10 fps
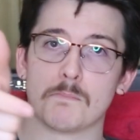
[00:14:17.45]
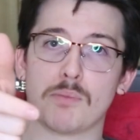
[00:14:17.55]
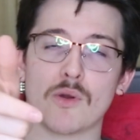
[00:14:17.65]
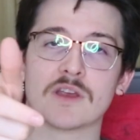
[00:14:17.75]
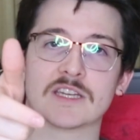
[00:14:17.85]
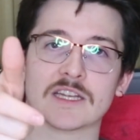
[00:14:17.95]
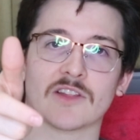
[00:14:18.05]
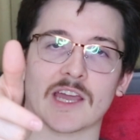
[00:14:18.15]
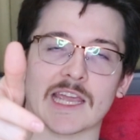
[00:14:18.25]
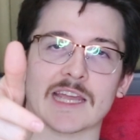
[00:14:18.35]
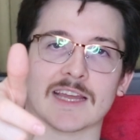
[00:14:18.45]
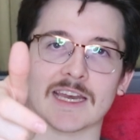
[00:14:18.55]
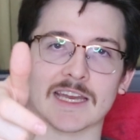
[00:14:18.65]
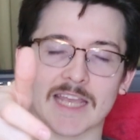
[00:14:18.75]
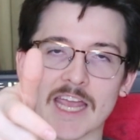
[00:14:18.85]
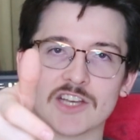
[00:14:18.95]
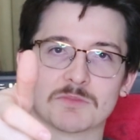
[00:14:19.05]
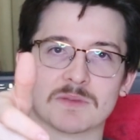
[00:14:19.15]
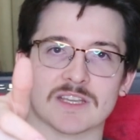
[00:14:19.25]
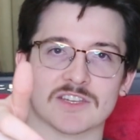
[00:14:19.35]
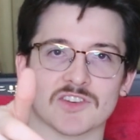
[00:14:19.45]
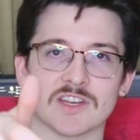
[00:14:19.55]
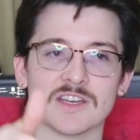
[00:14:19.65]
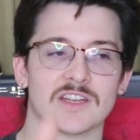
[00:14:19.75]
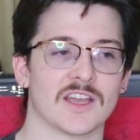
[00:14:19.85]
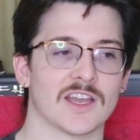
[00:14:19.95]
pointing, like, in that engaged position,